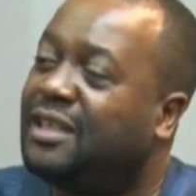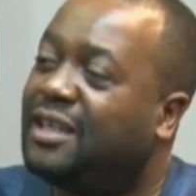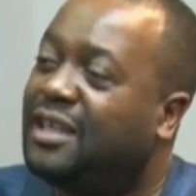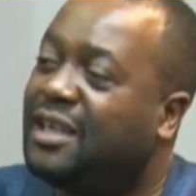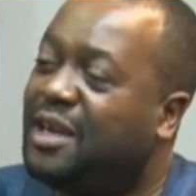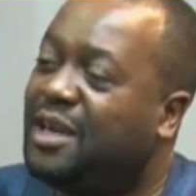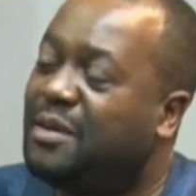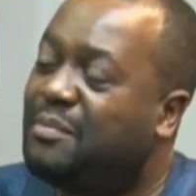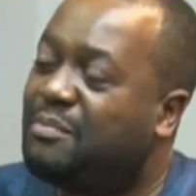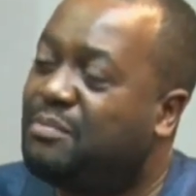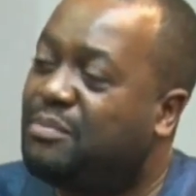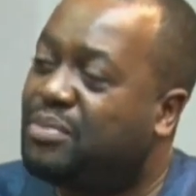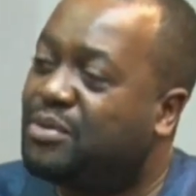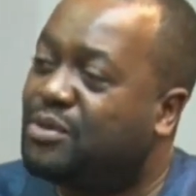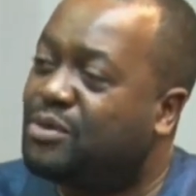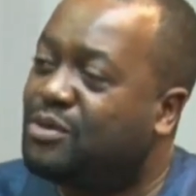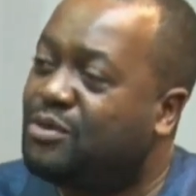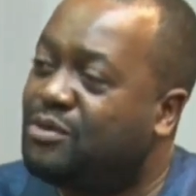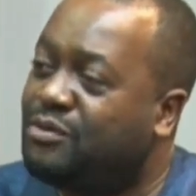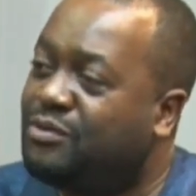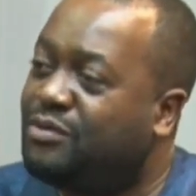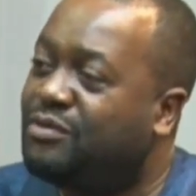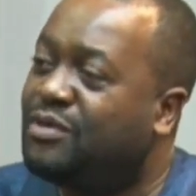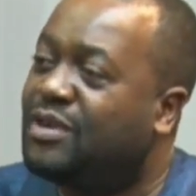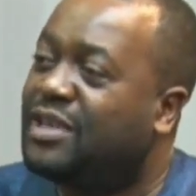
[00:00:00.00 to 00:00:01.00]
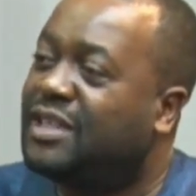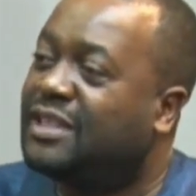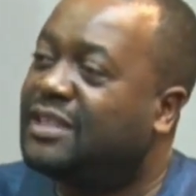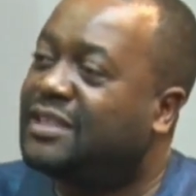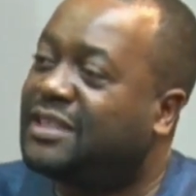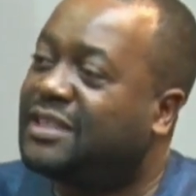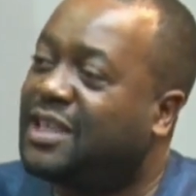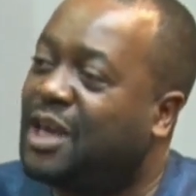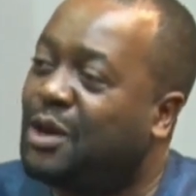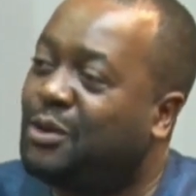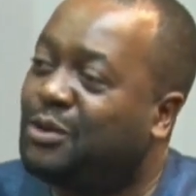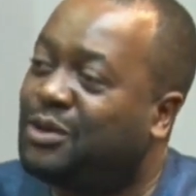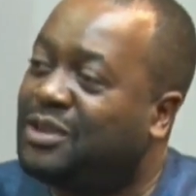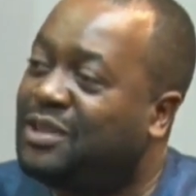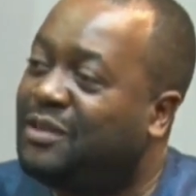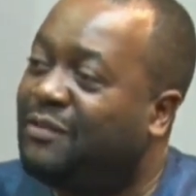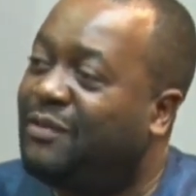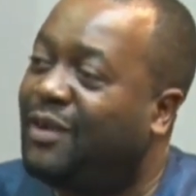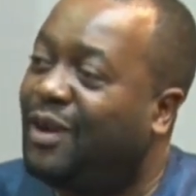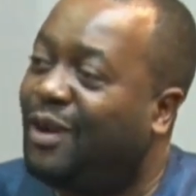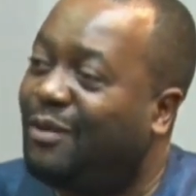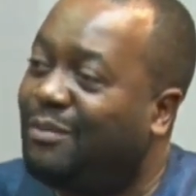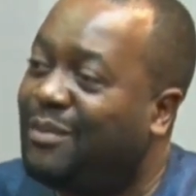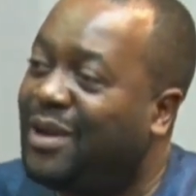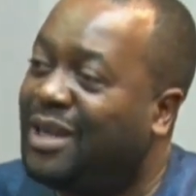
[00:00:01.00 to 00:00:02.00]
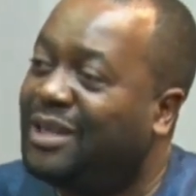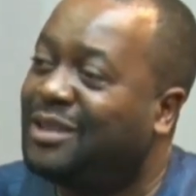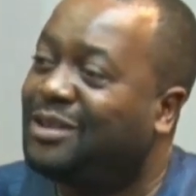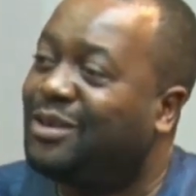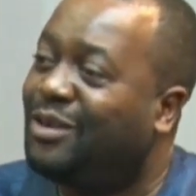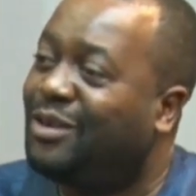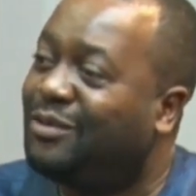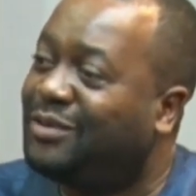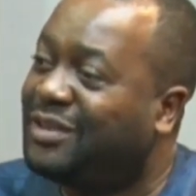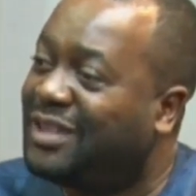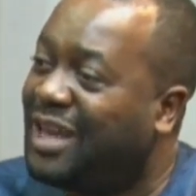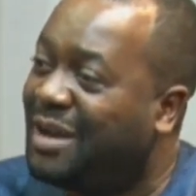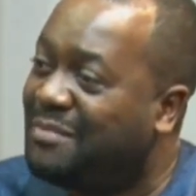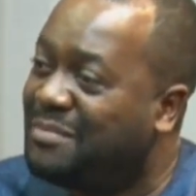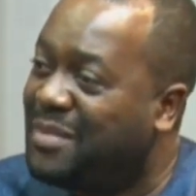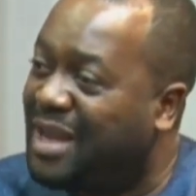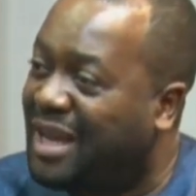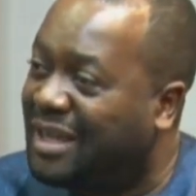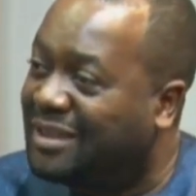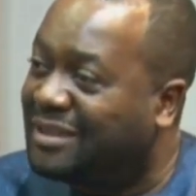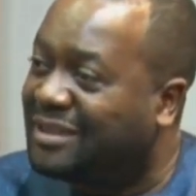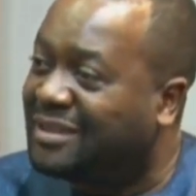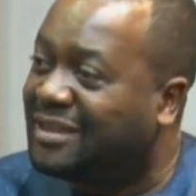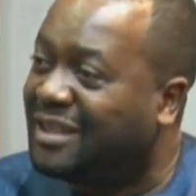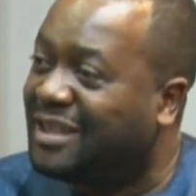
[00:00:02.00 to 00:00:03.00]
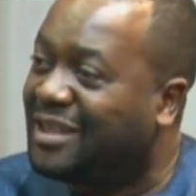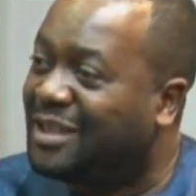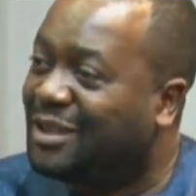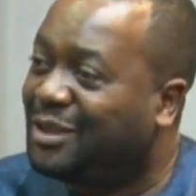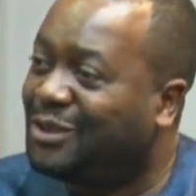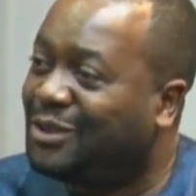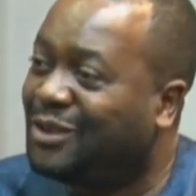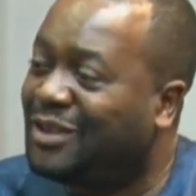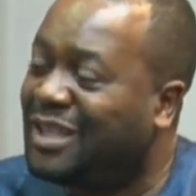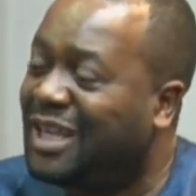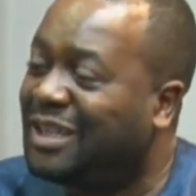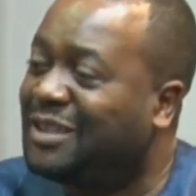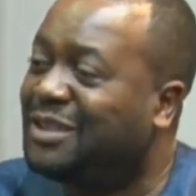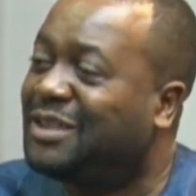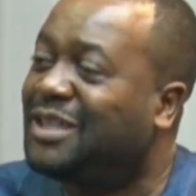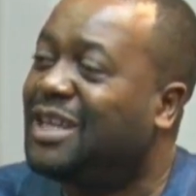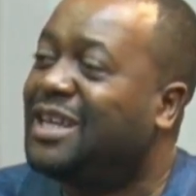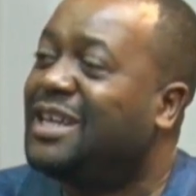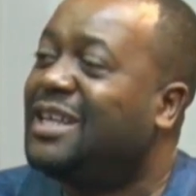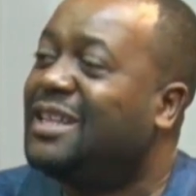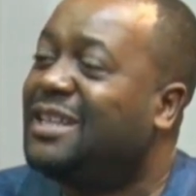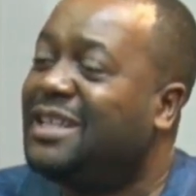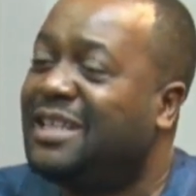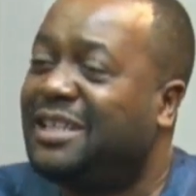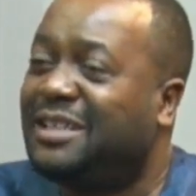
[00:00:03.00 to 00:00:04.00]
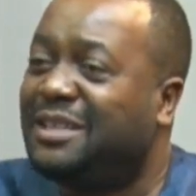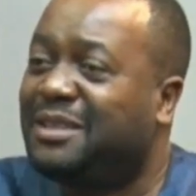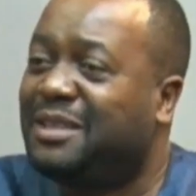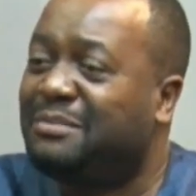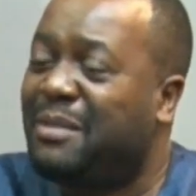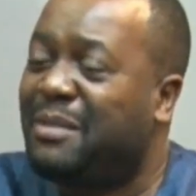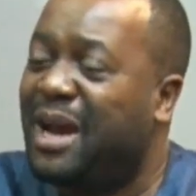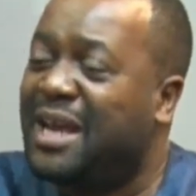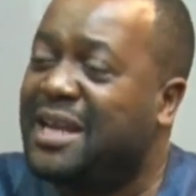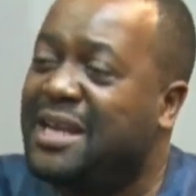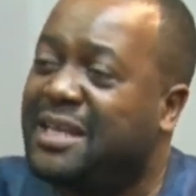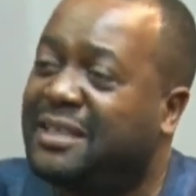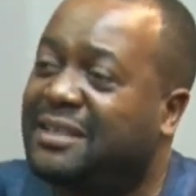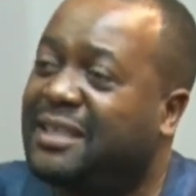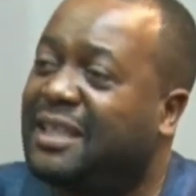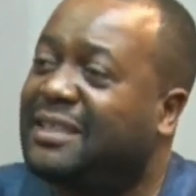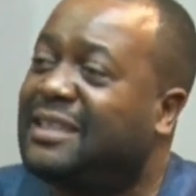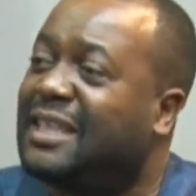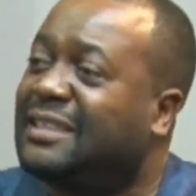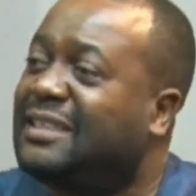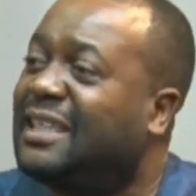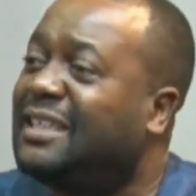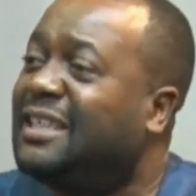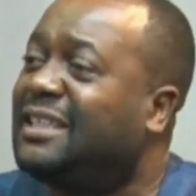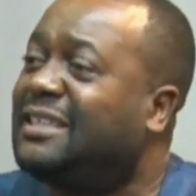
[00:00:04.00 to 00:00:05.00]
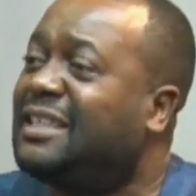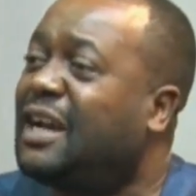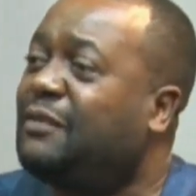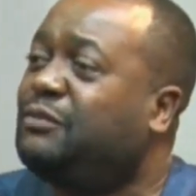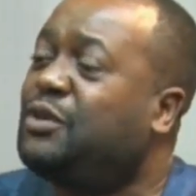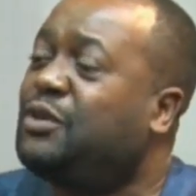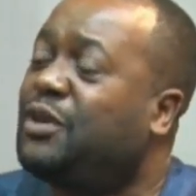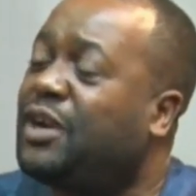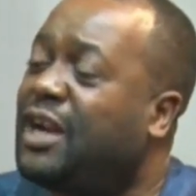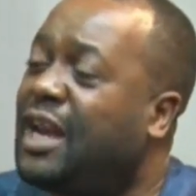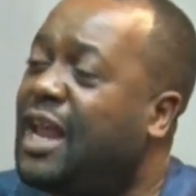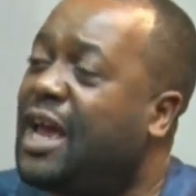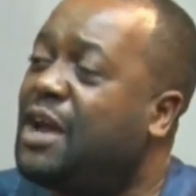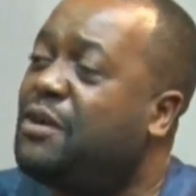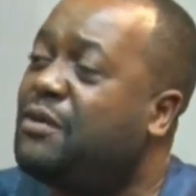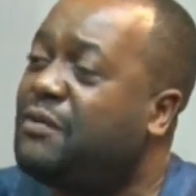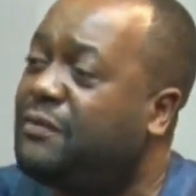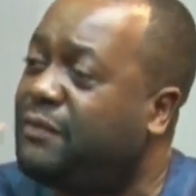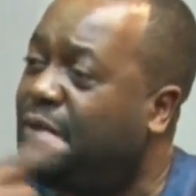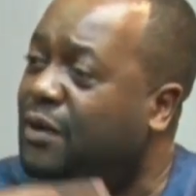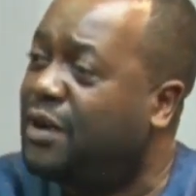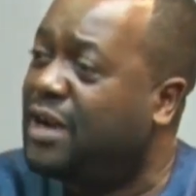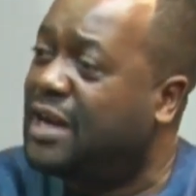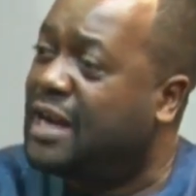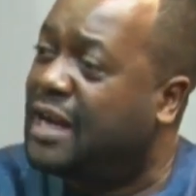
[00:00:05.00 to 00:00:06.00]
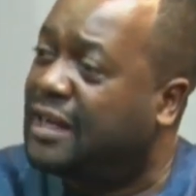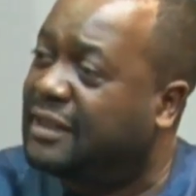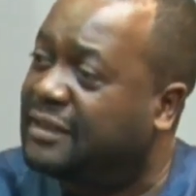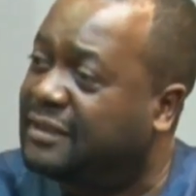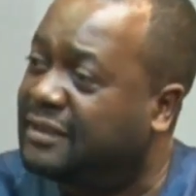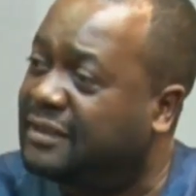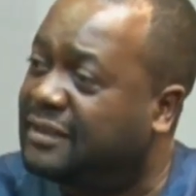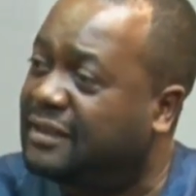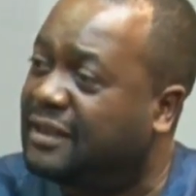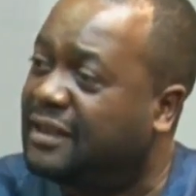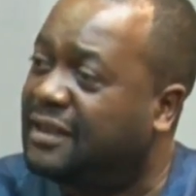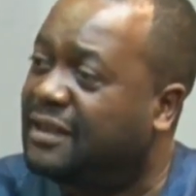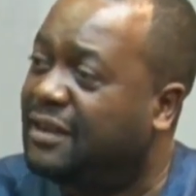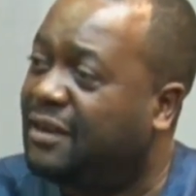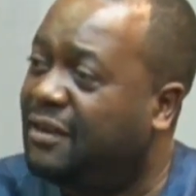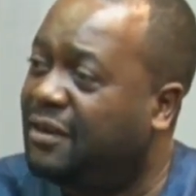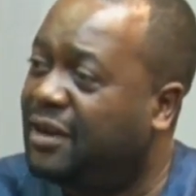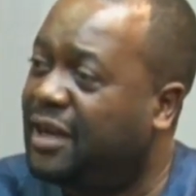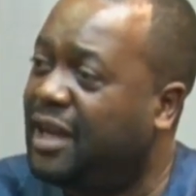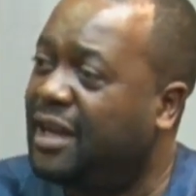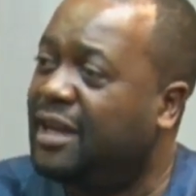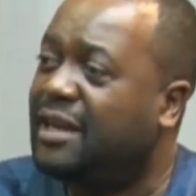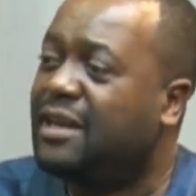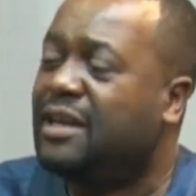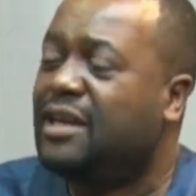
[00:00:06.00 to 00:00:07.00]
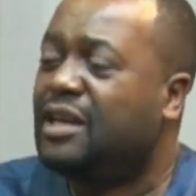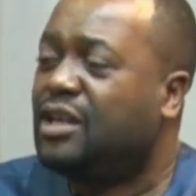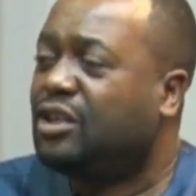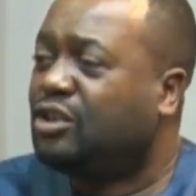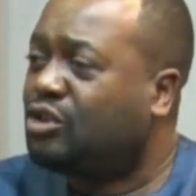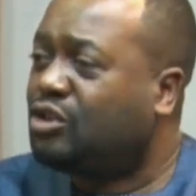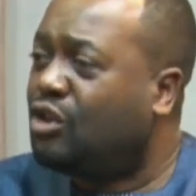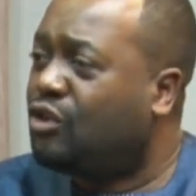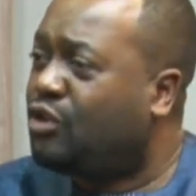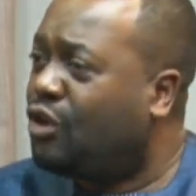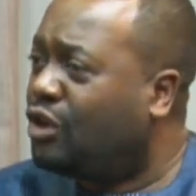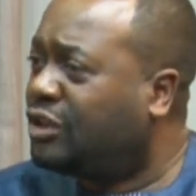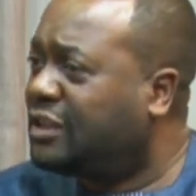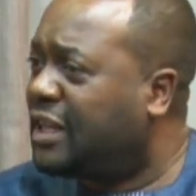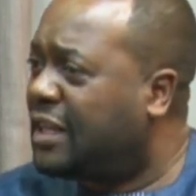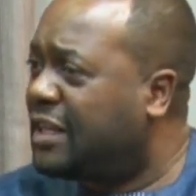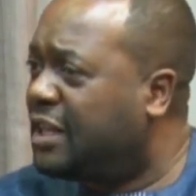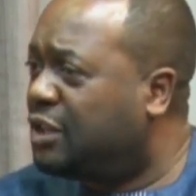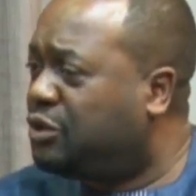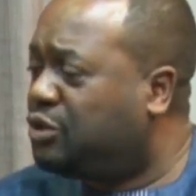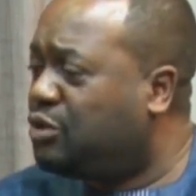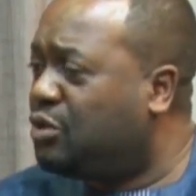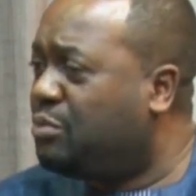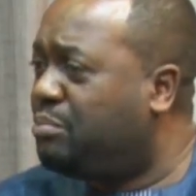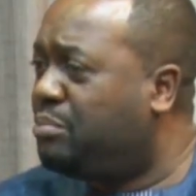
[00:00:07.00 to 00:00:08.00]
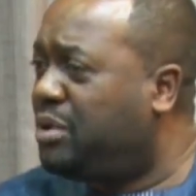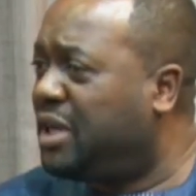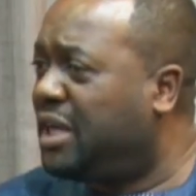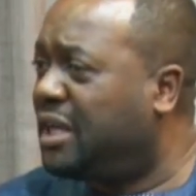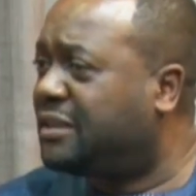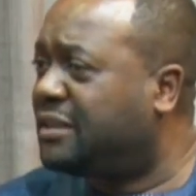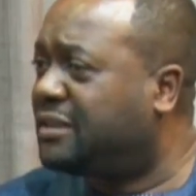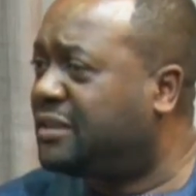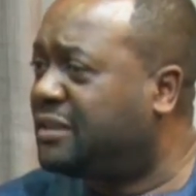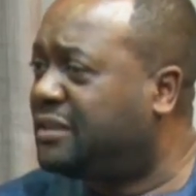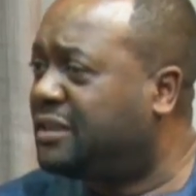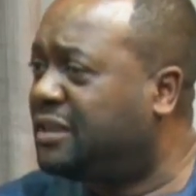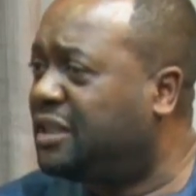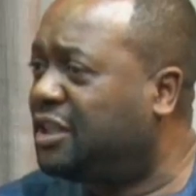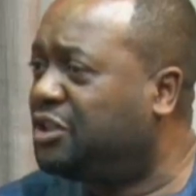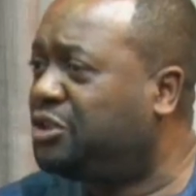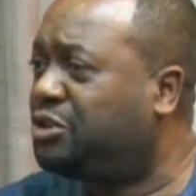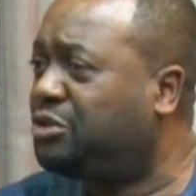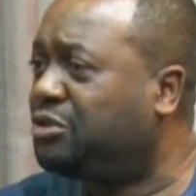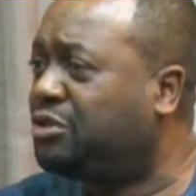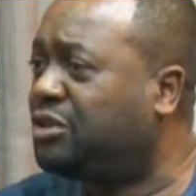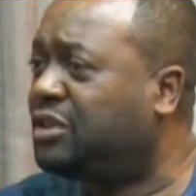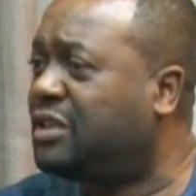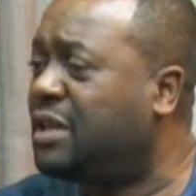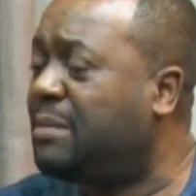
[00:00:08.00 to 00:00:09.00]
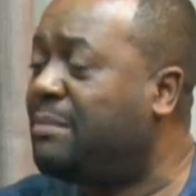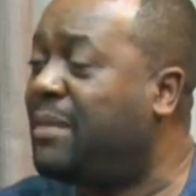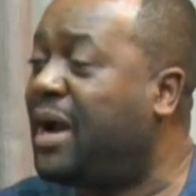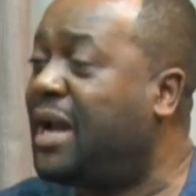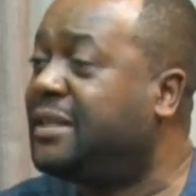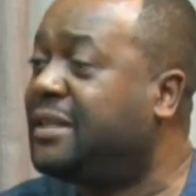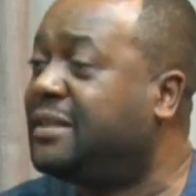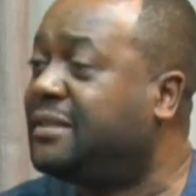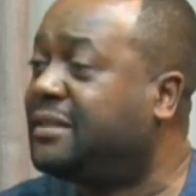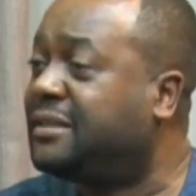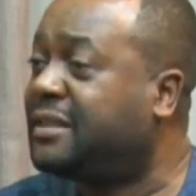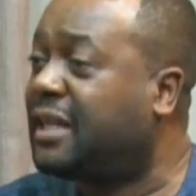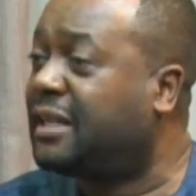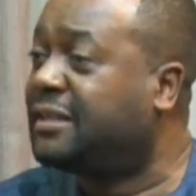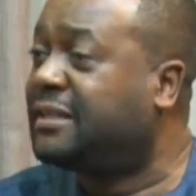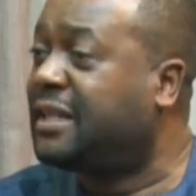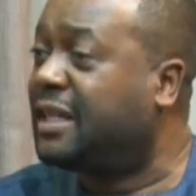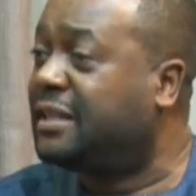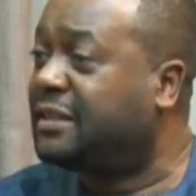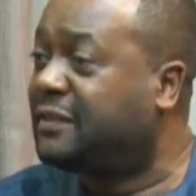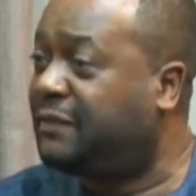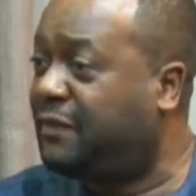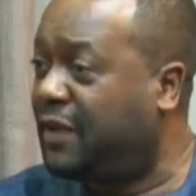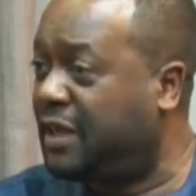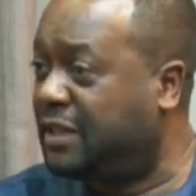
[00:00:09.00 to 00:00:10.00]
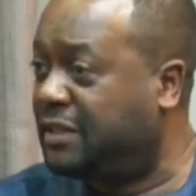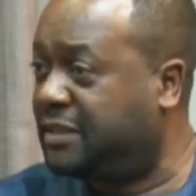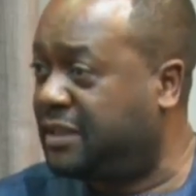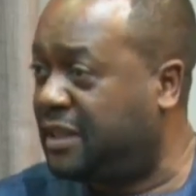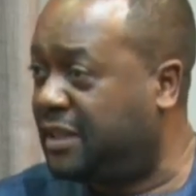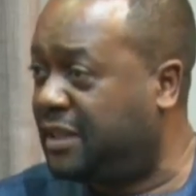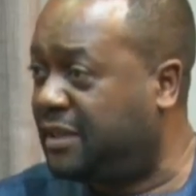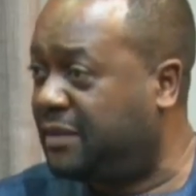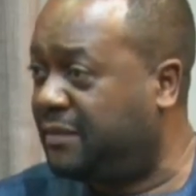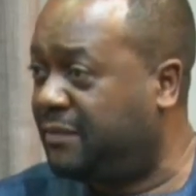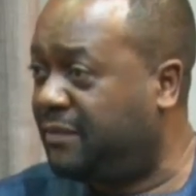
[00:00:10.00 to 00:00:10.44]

improve skills development of Zambians so that this mining sector doesn't have to rely on foreigners. Okay? So those are the two biggest issues the mining sector is facing.